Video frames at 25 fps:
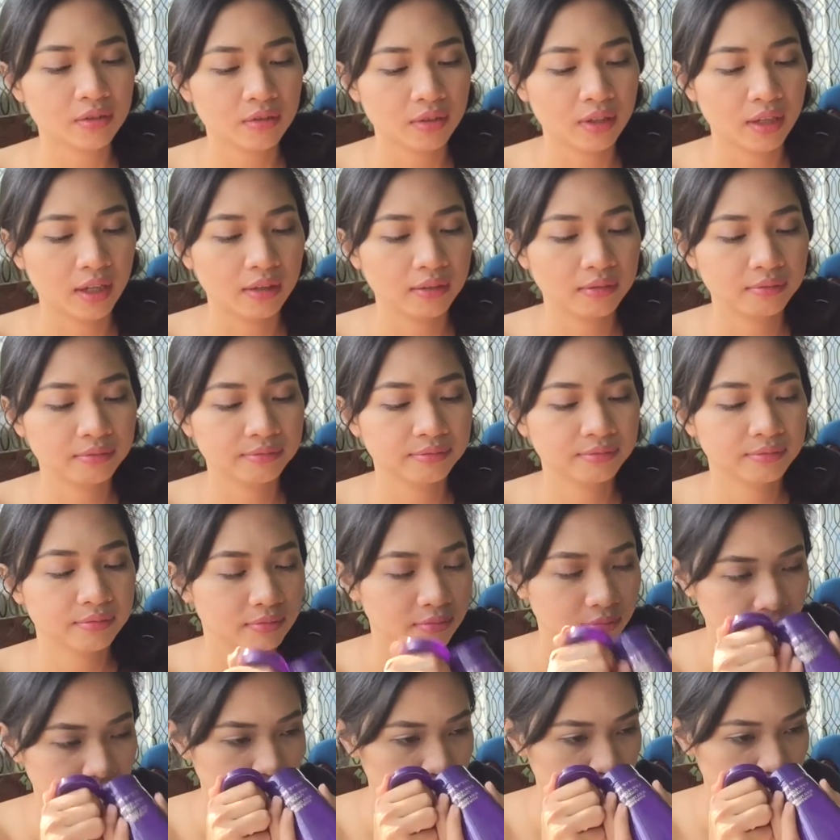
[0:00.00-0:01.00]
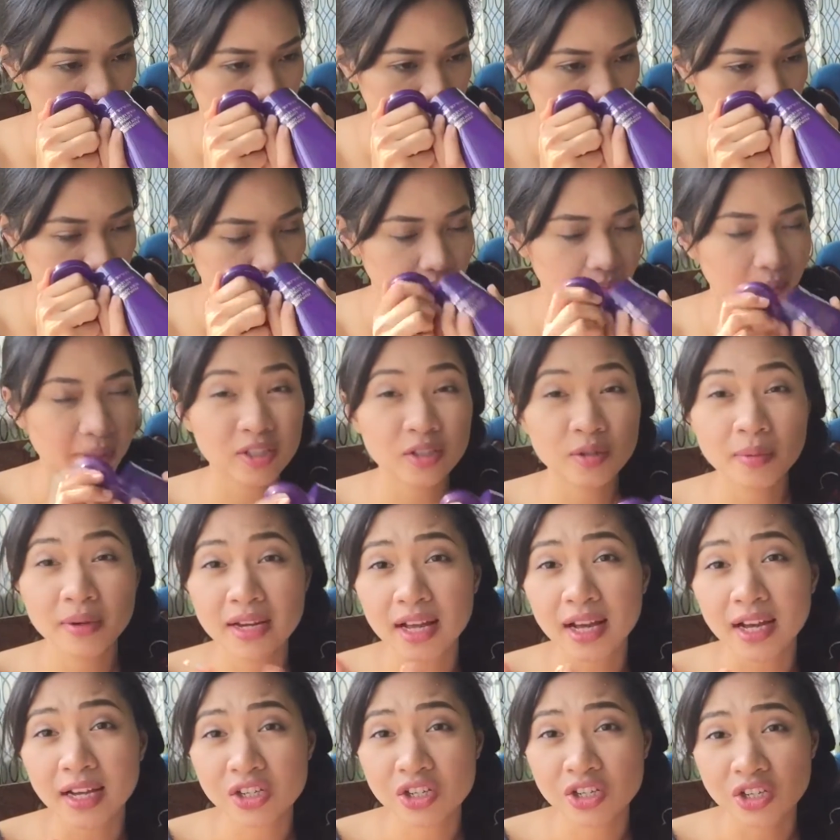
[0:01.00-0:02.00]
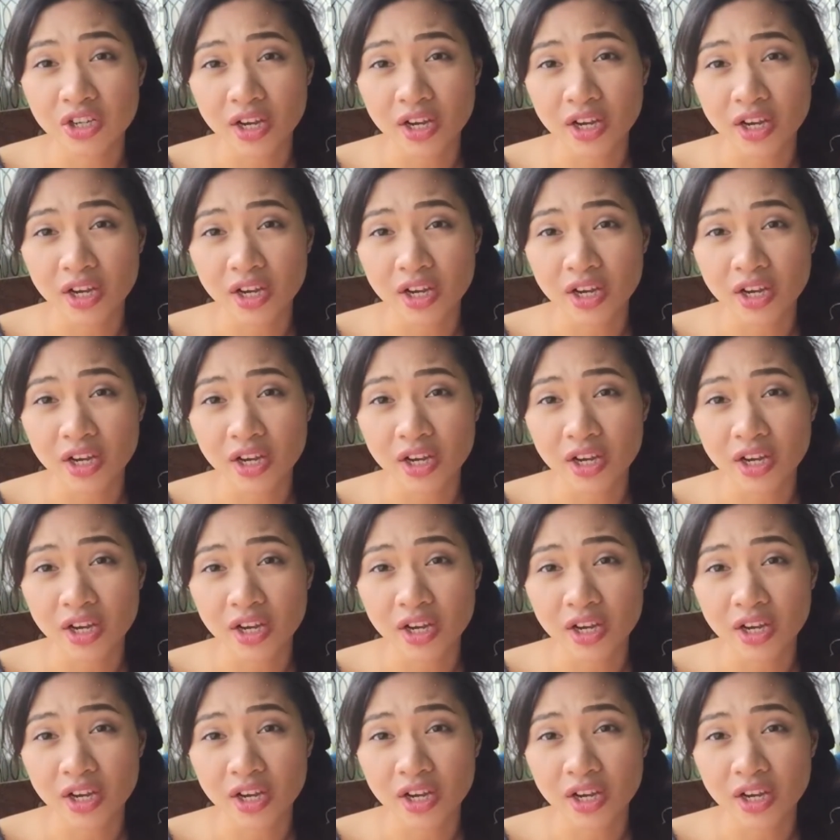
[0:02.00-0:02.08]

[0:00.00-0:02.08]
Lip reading: Ko nga. Medyo malakas